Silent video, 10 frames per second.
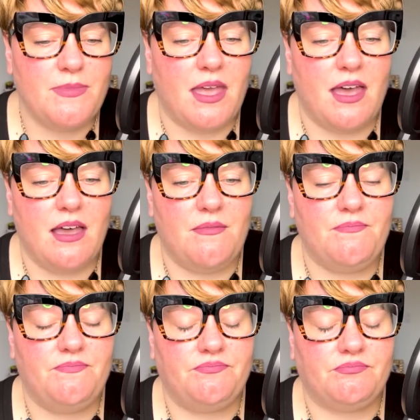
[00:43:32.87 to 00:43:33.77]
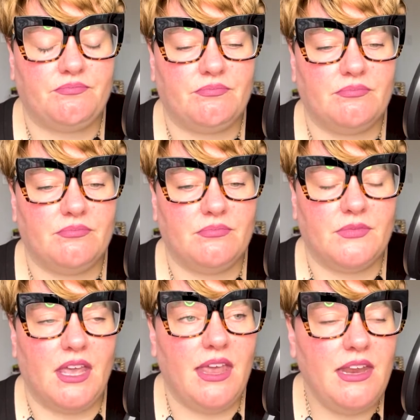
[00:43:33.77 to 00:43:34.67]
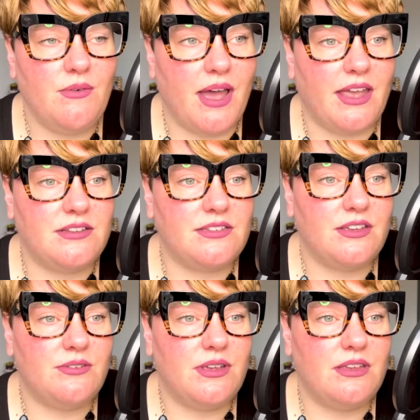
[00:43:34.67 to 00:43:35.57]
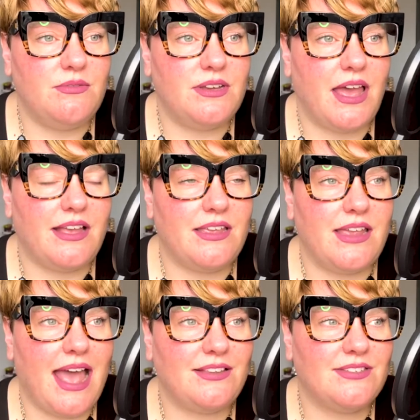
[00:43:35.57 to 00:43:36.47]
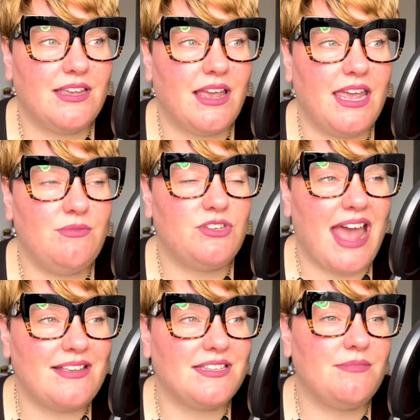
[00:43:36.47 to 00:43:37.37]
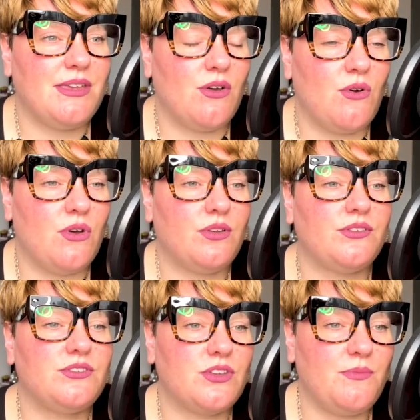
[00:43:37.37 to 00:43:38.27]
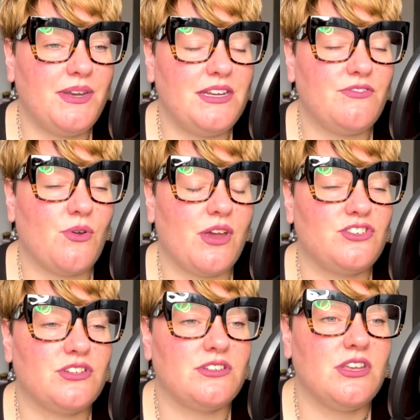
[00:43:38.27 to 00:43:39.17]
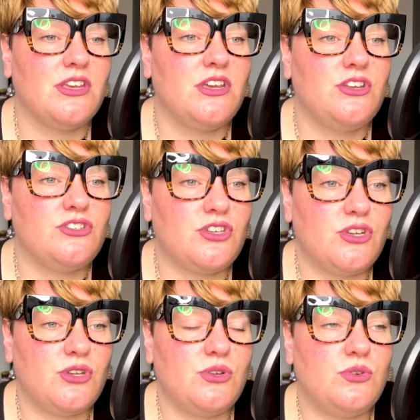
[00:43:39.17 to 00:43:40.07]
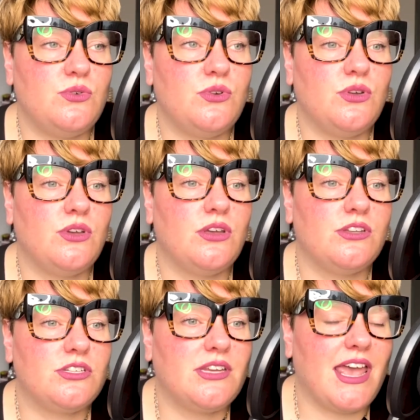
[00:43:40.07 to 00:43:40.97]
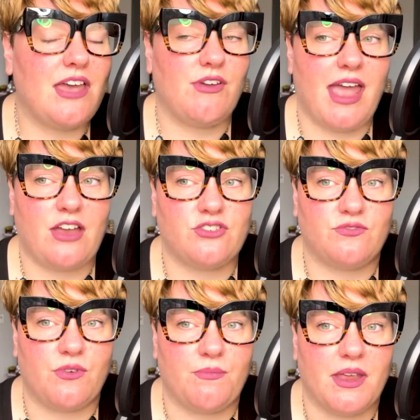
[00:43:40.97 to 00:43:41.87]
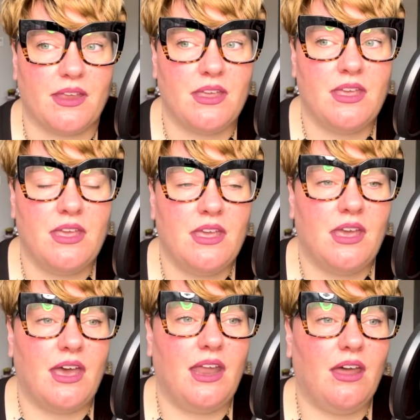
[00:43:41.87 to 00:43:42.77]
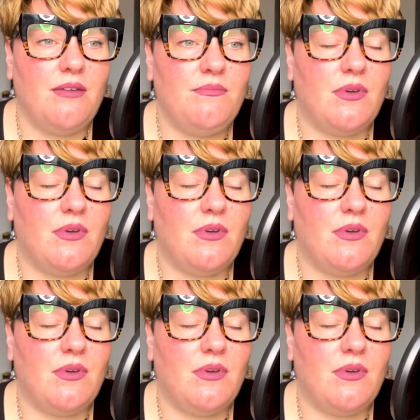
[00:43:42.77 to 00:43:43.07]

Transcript: Anyway, and so he was asking me so many different questions to get a reaction from me. And I